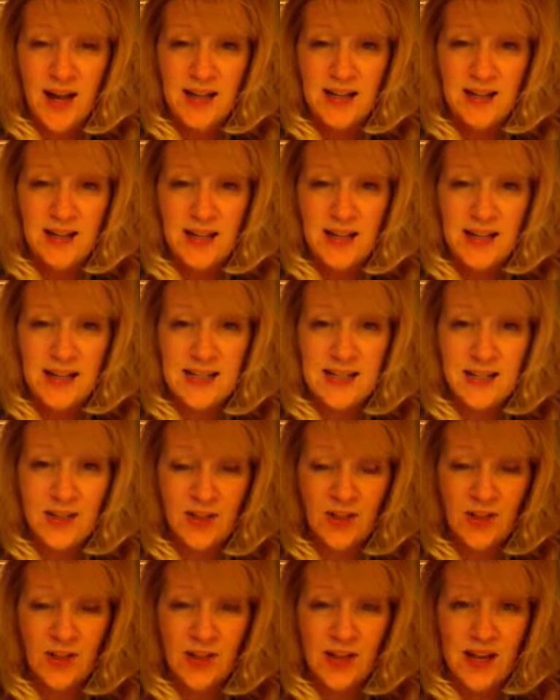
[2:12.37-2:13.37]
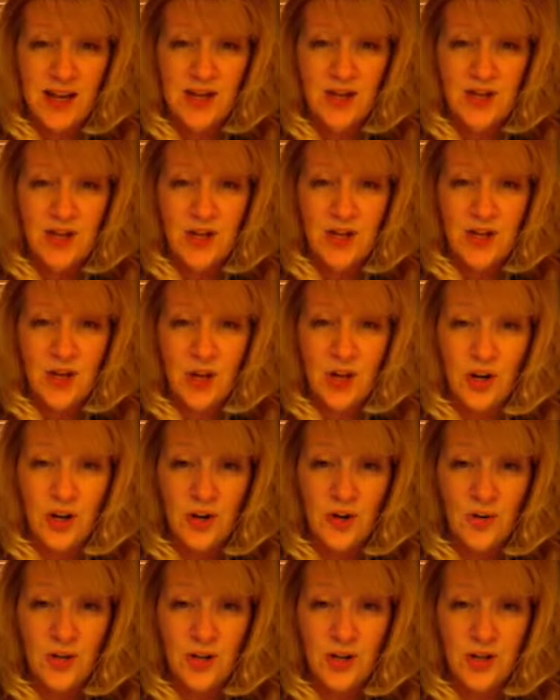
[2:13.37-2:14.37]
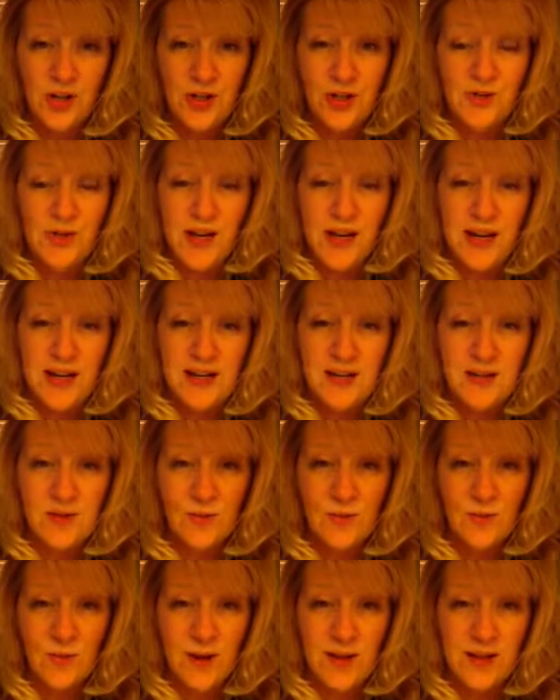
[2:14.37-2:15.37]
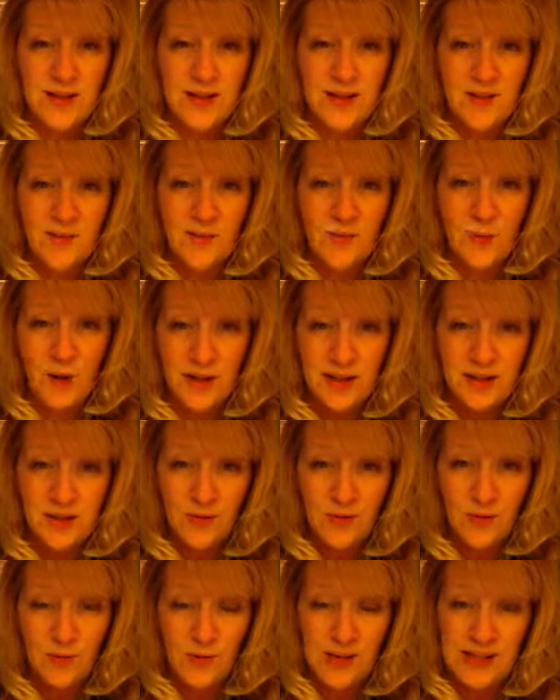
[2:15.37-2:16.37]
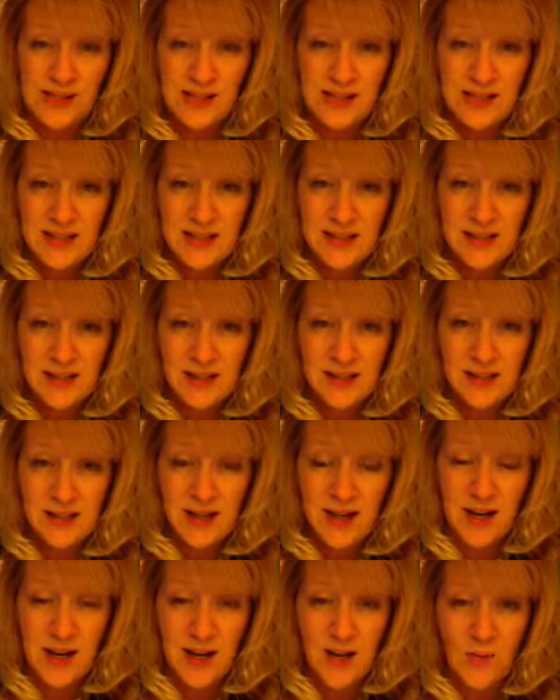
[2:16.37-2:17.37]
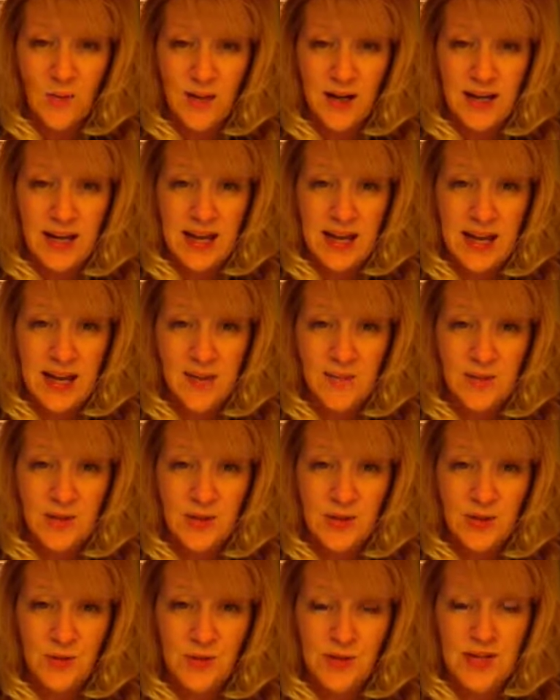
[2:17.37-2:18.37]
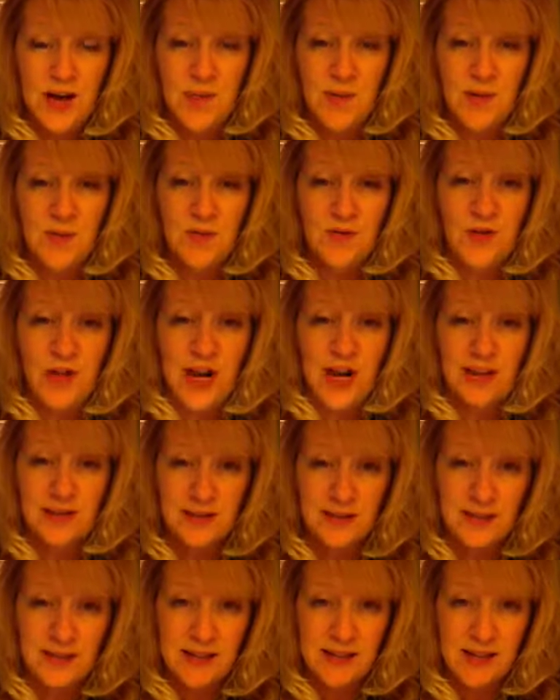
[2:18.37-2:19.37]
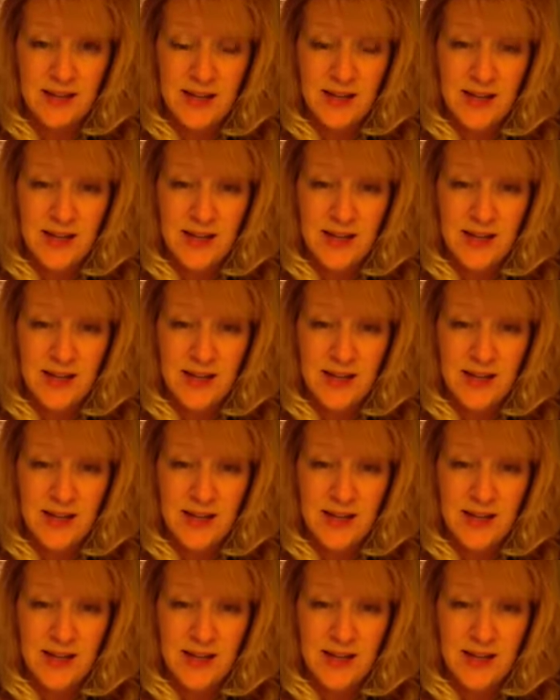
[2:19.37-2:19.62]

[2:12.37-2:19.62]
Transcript: at Sunday dinner that Joe Giudice was the voice of reason uh, when it came to the topic of Jacqueline.